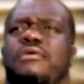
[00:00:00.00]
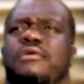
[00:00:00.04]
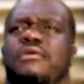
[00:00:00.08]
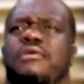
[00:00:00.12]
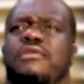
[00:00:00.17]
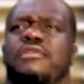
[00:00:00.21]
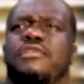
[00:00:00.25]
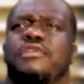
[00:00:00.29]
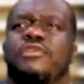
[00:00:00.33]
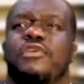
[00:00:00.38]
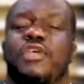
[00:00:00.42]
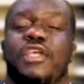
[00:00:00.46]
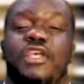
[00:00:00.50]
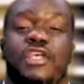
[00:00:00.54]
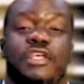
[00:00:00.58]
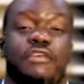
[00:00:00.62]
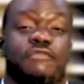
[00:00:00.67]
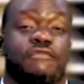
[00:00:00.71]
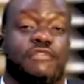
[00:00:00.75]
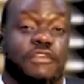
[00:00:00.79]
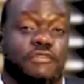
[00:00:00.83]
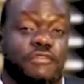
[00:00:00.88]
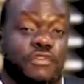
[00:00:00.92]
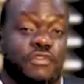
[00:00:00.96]
so
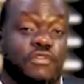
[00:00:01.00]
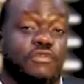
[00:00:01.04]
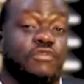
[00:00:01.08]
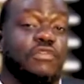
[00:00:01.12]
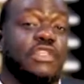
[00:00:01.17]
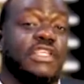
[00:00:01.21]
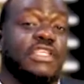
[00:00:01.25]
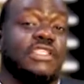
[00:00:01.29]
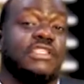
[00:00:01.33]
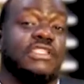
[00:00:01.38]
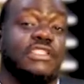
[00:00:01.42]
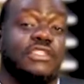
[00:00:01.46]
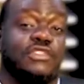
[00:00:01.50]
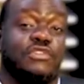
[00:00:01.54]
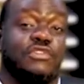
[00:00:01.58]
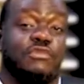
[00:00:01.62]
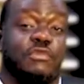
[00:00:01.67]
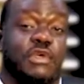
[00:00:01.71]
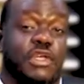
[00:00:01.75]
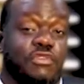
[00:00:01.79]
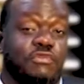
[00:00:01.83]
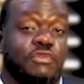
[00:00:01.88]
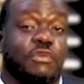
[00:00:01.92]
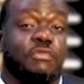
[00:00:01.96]
if, if you're listening to
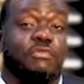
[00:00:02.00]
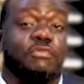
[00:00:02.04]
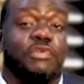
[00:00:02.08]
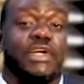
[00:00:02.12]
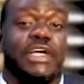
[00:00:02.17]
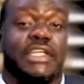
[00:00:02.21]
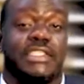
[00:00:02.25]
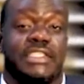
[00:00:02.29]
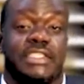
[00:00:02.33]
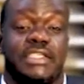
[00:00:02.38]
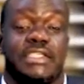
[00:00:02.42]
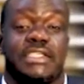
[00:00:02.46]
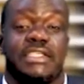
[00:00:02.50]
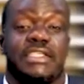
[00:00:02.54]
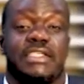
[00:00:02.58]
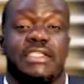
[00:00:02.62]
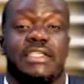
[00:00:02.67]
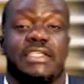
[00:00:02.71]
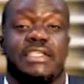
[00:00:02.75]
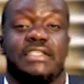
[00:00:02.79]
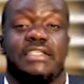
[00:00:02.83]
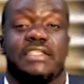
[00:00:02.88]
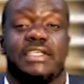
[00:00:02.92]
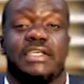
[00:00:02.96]
me, you've been practicing
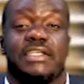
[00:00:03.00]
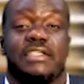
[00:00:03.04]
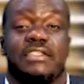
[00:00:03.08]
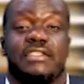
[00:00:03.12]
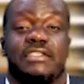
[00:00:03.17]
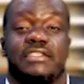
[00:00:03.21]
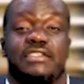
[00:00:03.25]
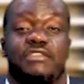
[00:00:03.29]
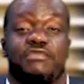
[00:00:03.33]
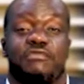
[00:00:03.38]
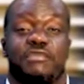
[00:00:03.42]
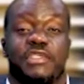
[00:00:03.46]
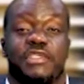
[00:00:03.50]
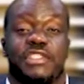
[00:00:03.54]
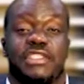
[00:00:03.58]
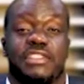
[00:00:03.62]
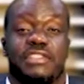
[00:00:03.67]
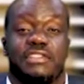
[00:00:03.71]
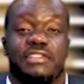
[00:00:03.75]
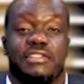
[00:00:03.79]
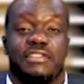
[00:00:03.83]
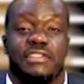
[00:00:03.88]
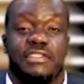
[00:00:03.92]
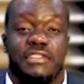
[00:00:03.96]
this and you've been,
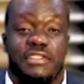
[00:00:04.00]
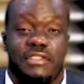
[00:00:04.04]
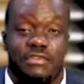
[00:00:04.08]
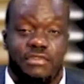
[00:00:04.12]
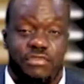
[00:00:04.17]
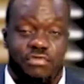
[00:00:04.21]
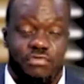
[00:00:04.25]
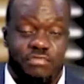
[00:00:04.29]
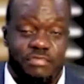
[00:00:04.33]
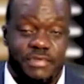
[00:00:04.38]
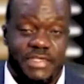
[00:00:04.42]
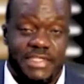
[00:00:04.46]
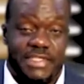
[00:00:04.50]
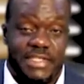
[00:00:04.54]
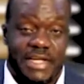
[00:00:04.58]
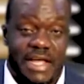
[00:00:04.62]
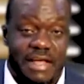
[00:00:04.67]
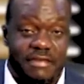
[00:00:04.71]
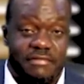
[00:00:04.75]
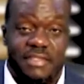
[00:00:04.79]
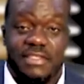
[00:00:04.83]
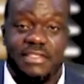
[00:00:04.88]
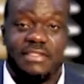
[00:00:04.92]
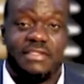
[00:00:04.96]
you've been
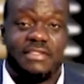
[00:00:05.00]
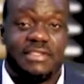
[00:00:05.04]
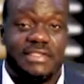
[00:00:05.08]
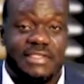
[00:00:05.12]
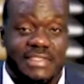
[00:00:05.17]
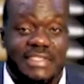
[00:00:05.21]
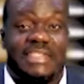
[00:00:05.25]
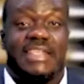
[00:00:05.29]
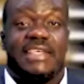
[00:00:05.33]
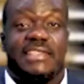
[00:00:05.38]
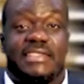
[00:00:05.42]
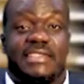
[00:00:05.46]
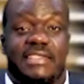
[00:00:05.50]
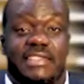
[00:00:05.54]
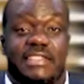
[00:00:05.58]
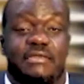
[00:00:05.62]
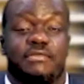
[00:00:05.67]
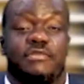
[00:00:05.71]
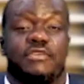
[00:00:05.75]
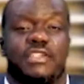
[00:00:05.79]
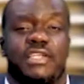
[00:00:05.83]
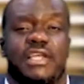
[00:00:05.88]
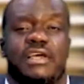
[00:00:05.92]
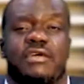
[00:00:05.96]
having
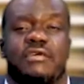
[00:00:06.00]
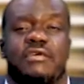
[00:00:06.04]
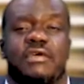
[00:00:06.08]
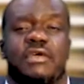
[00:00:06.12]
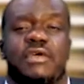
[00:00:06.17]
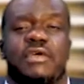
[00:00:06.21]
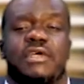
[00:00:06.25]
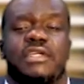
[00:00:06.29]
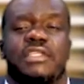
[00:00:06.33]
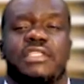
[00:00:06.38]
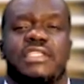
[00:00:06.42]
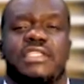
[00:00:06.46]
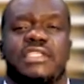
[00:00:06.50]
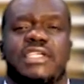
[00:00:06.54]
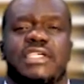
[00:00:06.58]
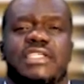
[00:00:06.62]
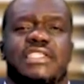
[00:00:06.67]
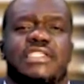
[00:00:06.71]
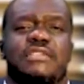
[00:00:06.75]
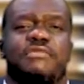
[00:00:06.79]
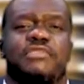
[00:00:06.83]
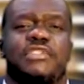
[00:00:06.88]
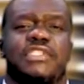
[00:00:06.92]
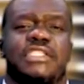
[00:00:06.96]
testimony now,
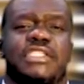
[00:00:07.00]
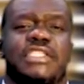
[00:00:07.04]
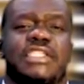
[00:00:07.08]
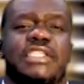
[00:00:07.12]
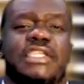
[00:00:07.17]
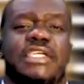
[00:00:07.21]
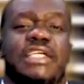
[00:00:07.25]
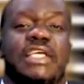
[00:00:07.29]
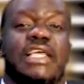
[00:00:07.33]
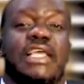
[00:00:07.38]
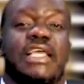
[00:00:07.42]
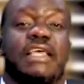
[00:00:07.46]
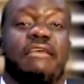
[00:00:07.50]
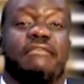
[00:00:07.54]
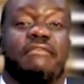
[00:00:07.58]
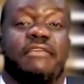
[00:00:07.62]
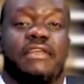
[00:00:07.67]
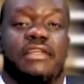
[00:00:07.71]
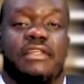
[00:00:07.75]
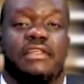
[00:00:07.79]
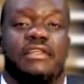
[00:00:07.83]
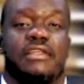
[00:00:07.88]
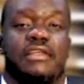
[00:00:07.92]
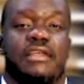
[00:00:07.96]
testimonies in the
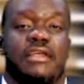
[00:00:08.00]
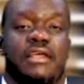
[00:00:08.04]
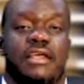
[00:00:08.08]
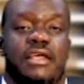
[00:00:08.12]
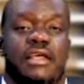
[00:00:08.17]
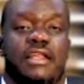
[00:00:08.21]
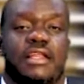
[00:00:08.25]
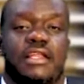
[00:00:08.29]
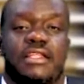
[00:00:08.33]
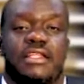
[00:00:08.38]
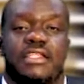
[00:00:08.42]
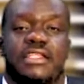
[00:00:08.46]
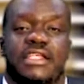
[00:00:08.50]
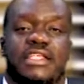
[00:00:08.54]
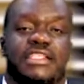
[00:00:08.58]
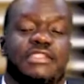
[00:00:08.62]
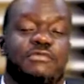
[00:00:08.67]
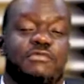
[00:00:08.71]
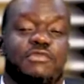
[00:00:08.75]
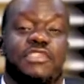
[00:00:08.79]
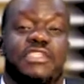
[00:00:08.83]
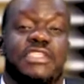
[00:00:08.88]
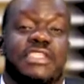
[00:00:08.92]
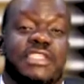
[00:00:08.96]
giving and then
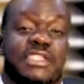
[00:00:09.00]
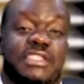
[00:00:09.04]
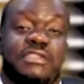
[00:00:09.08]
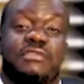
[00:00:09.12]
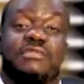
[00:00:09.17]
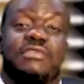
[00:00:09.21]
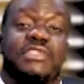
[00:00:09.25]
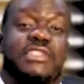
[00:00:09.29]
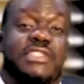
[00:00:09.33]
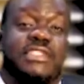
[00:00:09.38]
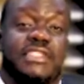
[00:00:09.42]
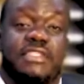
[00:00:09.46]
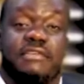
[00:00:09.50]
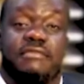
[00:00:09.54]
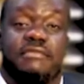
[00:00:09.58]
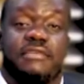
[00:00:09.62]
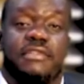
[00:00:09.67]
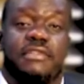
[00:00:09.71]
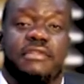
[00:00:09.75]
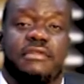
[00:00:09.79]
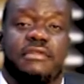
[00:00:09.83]
testimonies in the receiving.